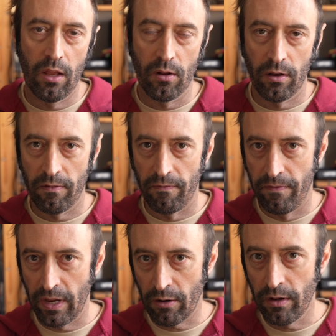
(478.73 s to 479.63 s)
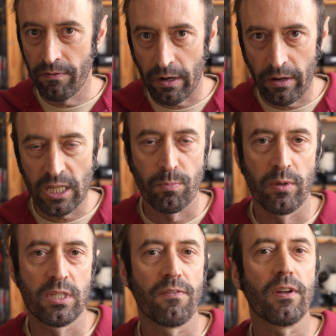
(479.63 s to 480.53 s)
And on a very, very
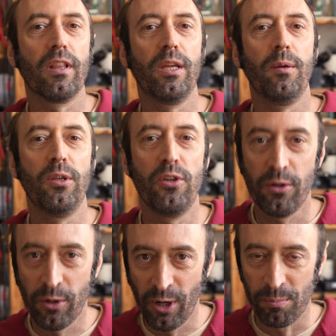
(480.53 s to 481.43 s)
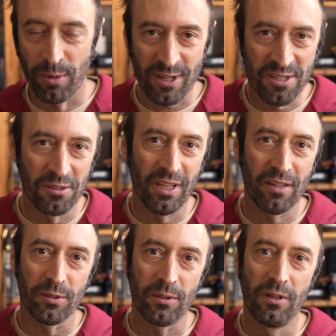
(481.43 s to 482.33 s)
specifically you personal
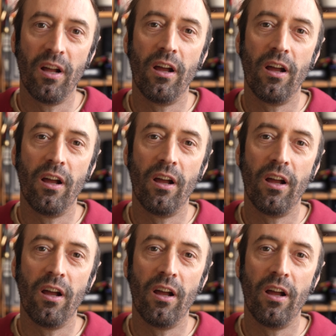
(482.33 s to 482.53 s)
level,